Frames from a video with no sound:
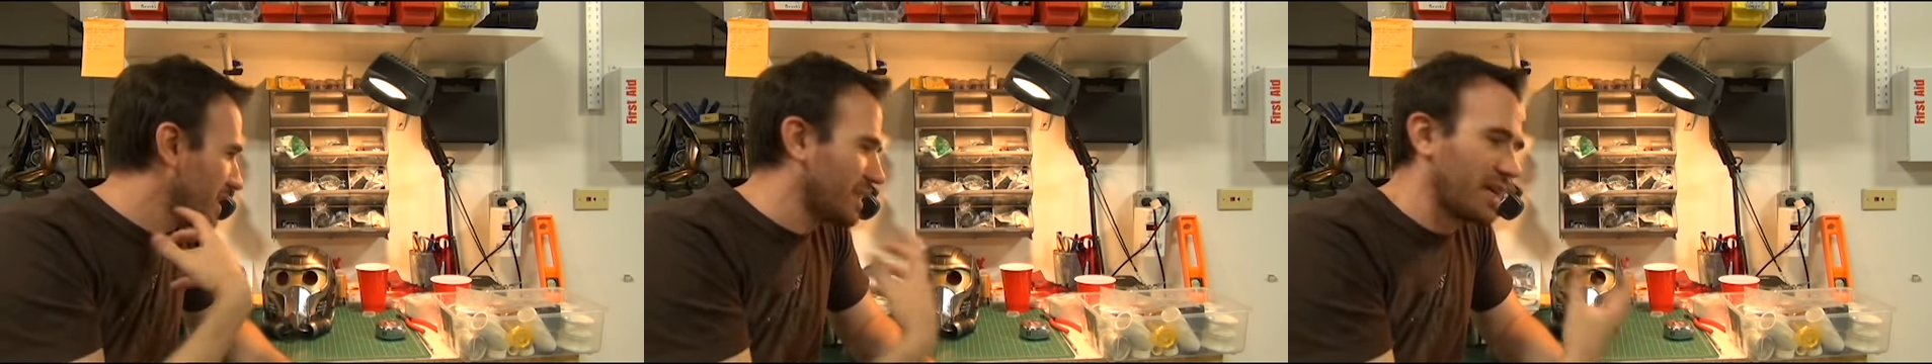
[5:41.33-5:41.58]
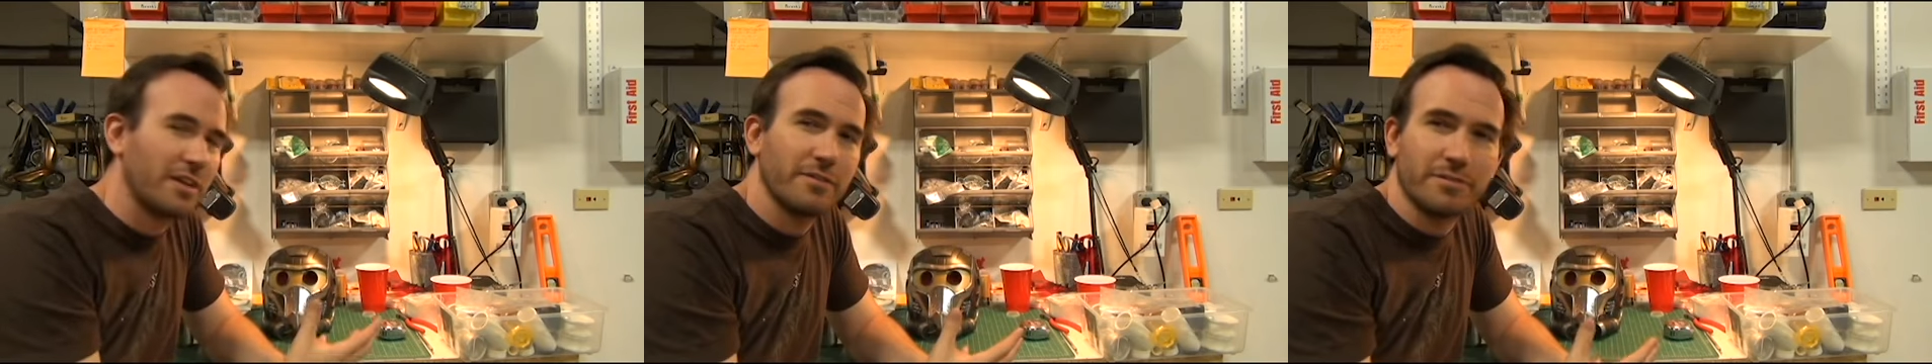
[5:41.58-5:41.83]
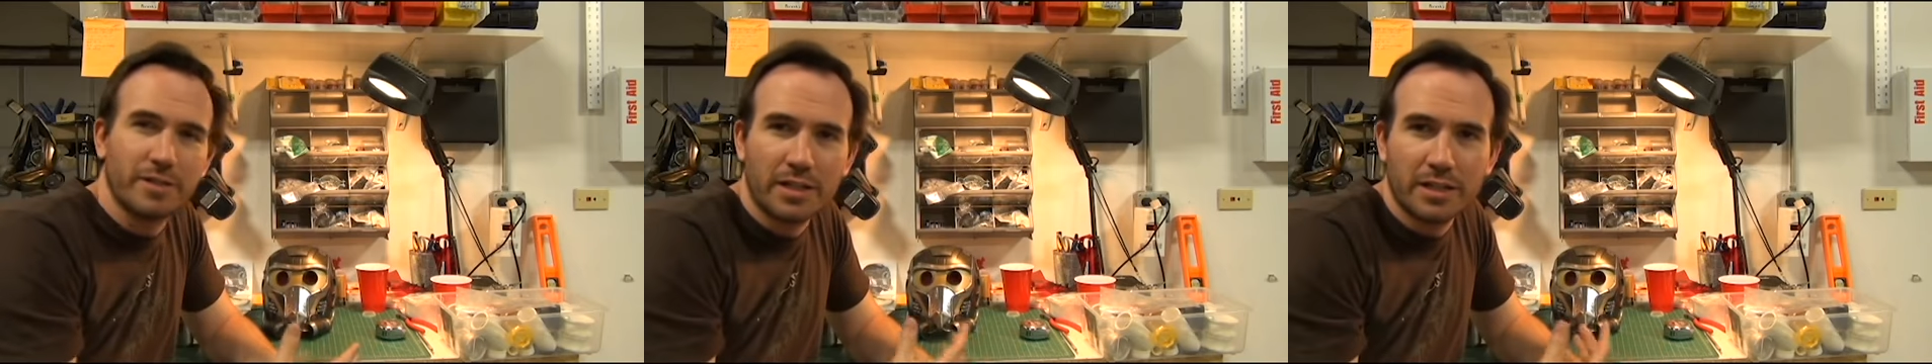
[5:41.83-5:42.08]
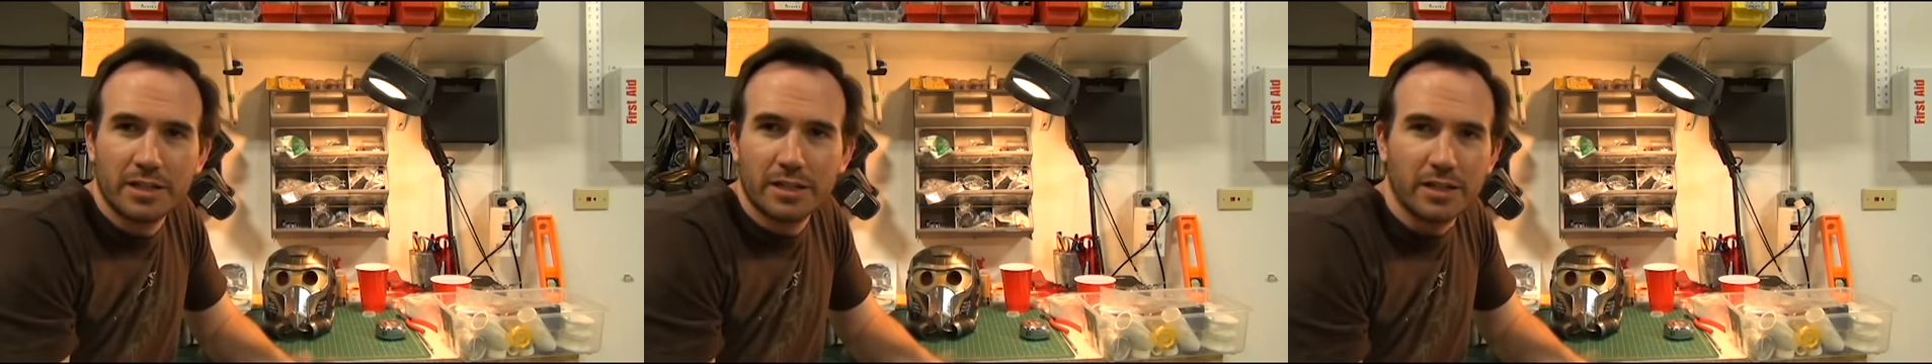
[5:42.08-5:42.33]
a lot of
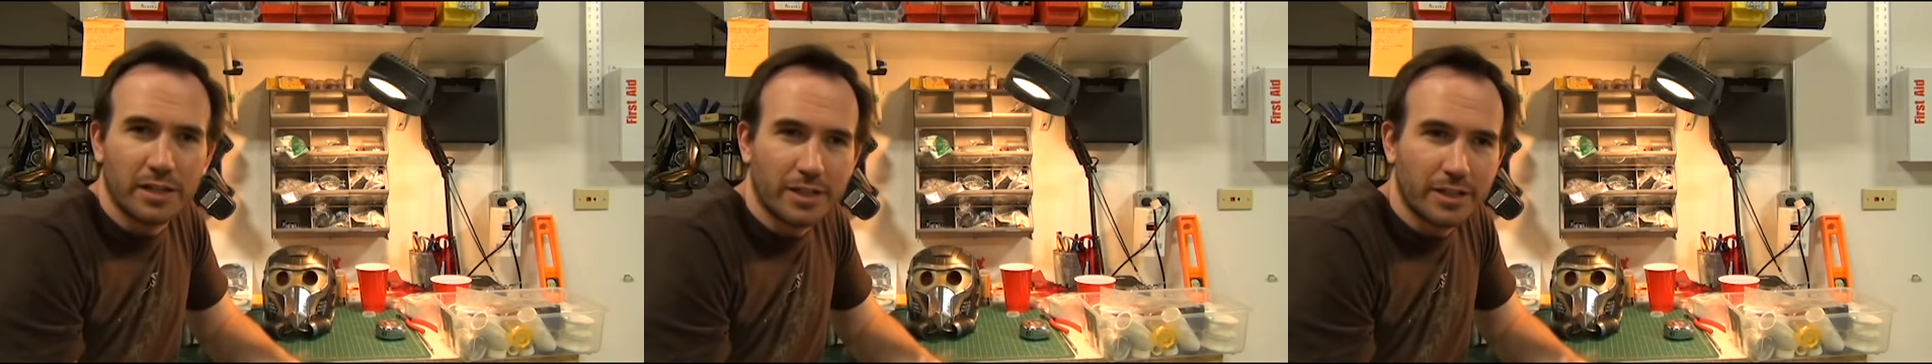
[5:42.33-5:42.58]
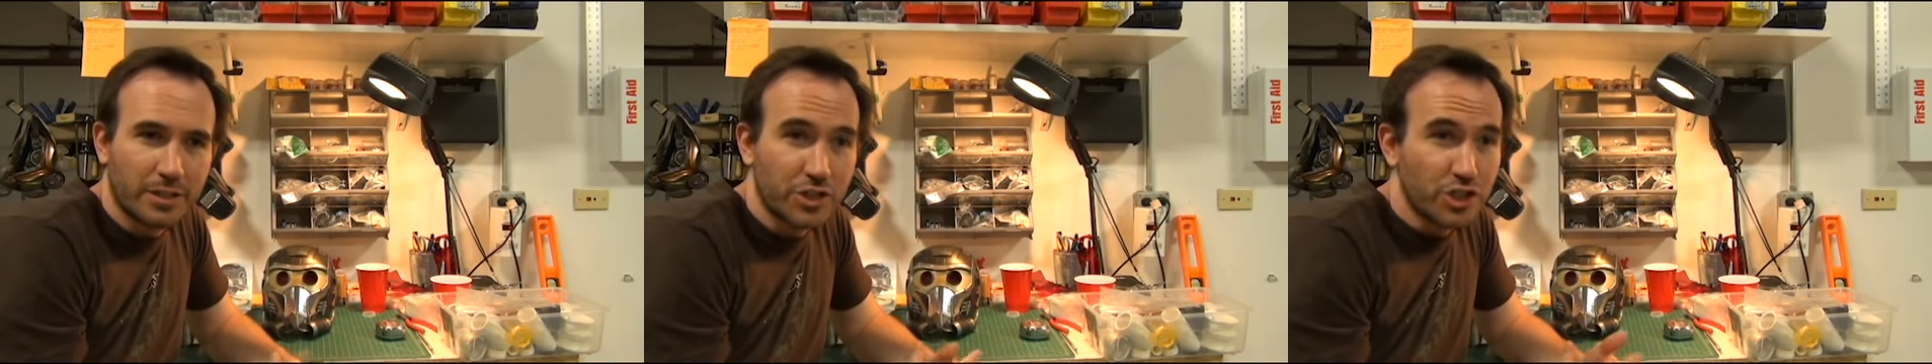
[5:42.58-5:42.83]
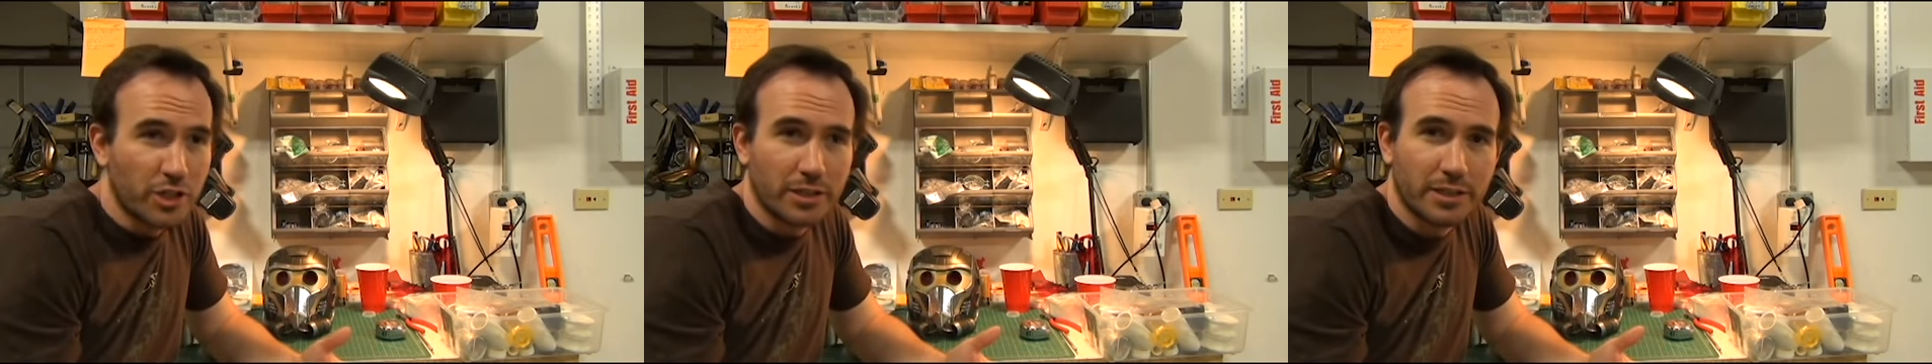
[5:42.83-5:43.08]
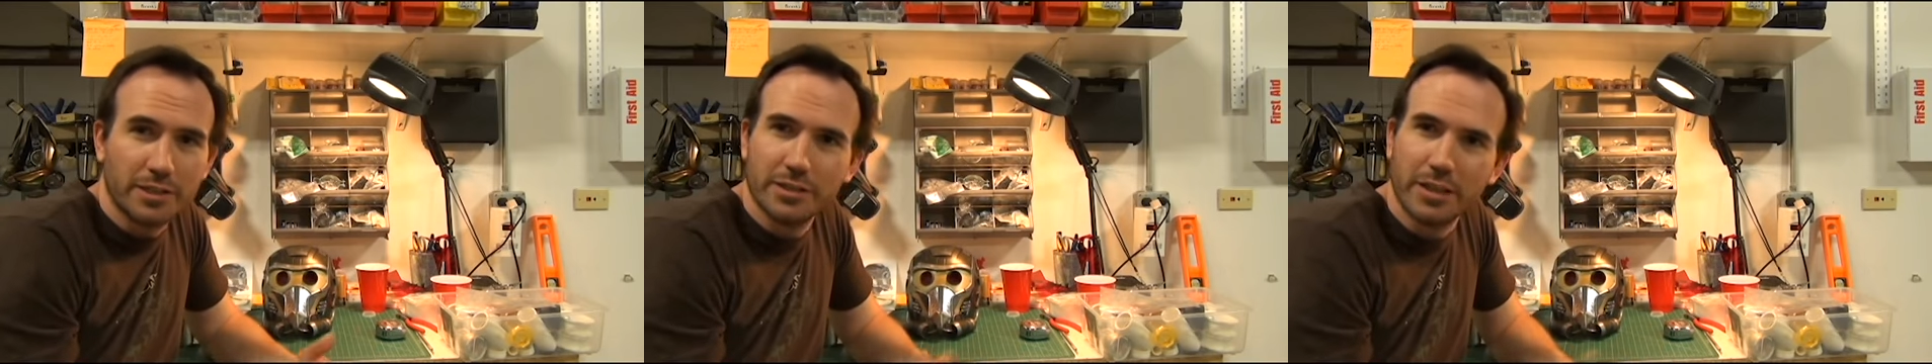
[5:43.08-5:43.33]
junk,
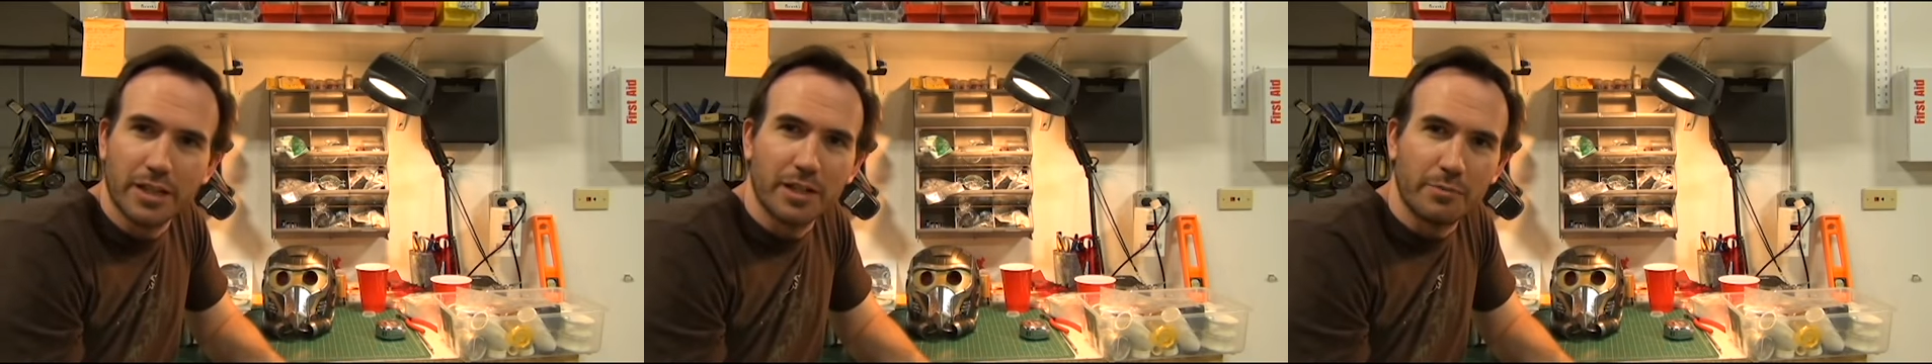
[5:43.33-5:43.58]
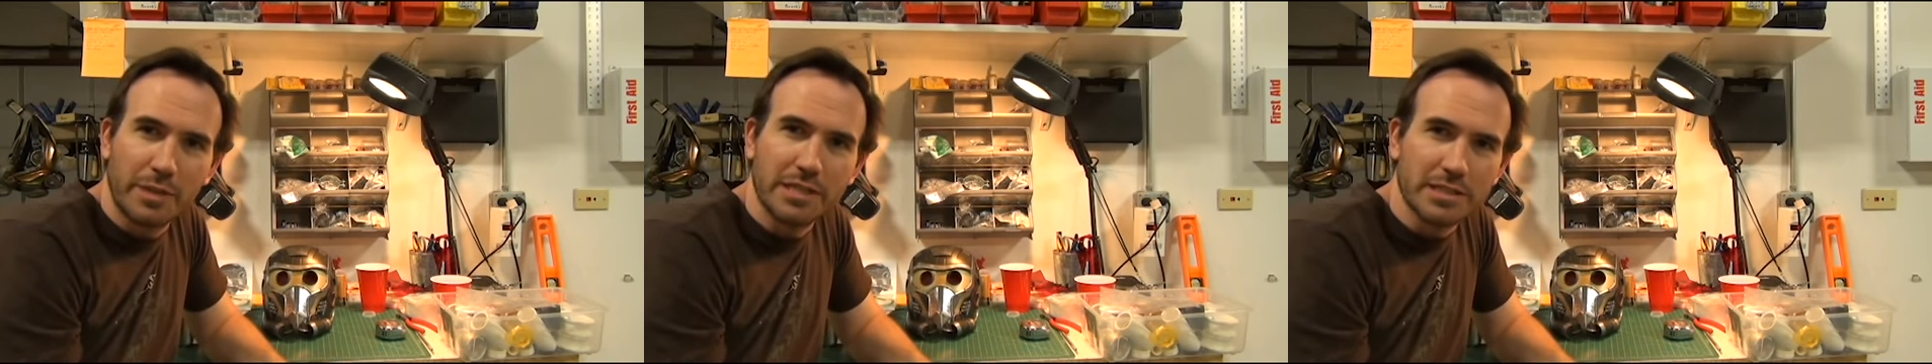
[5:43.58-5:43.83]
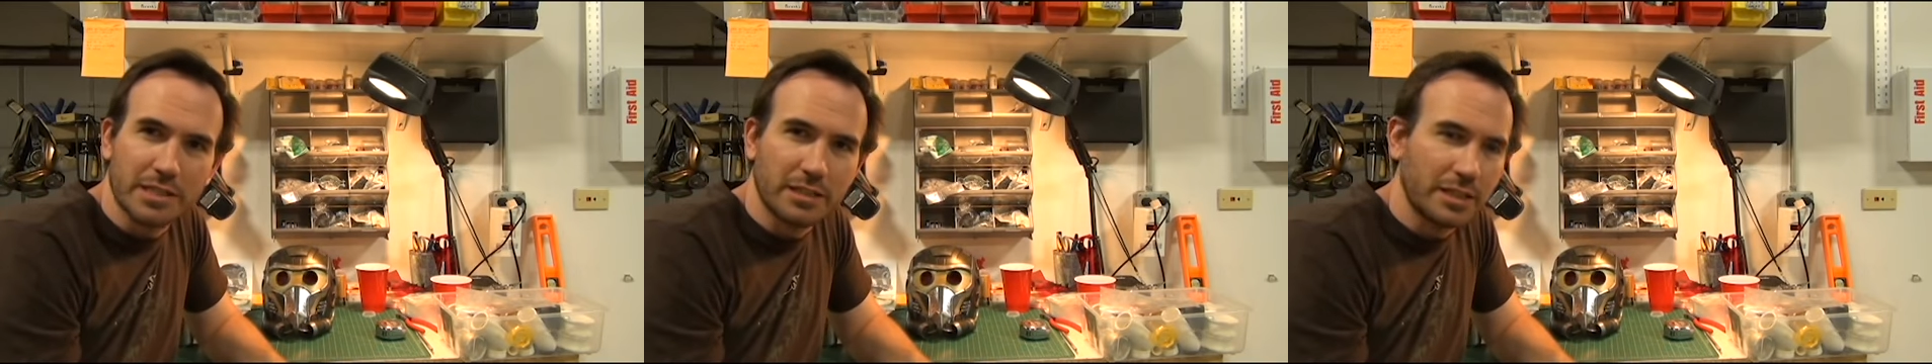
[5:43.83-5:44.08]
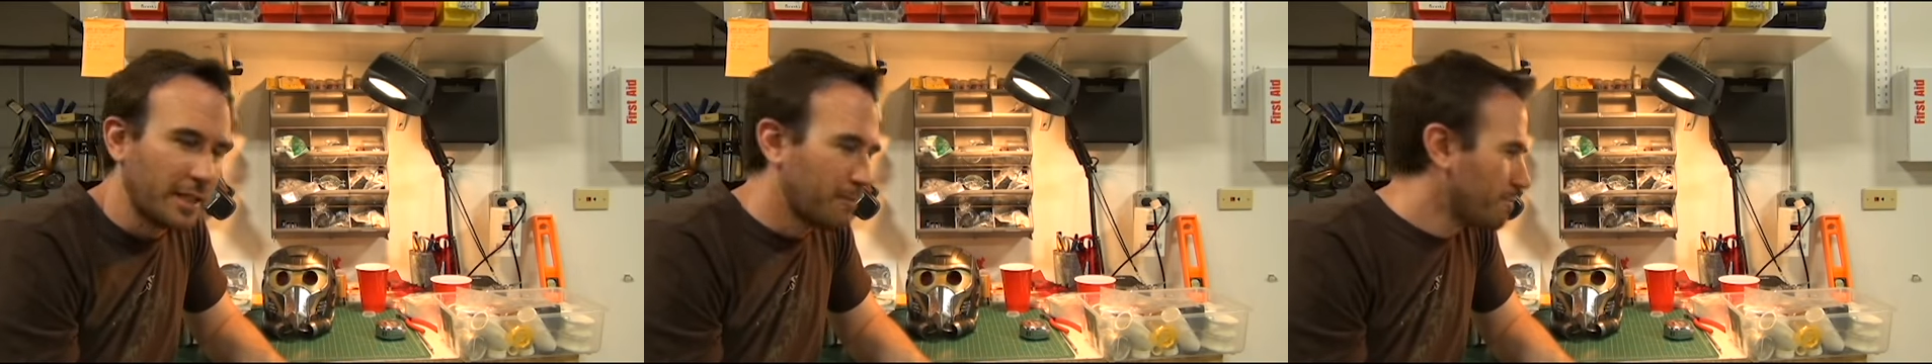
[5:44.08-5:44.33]

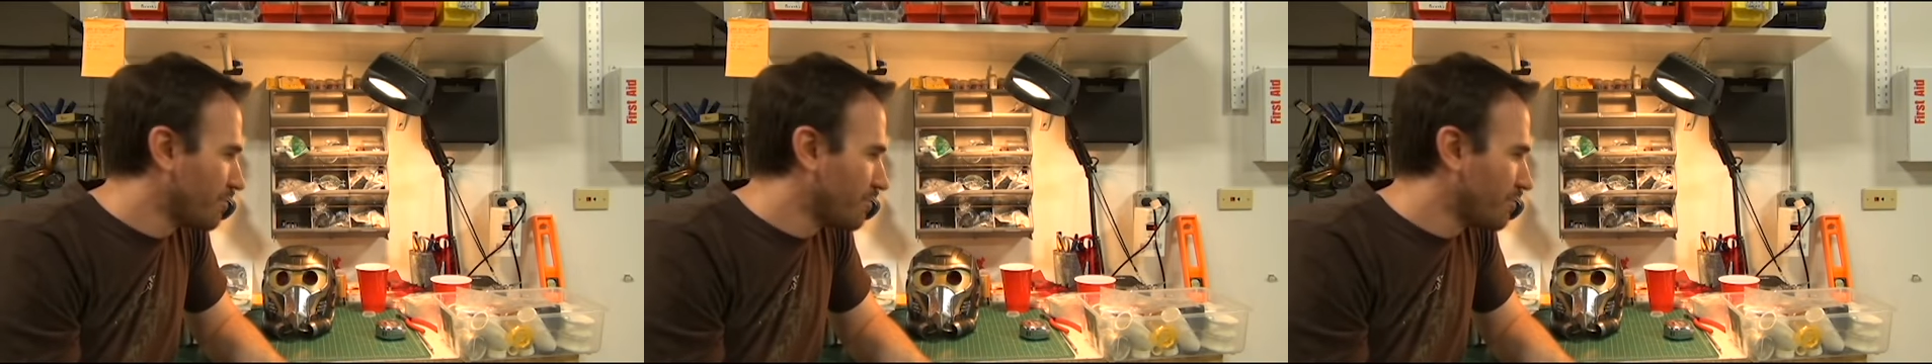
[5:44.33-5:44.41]
basically,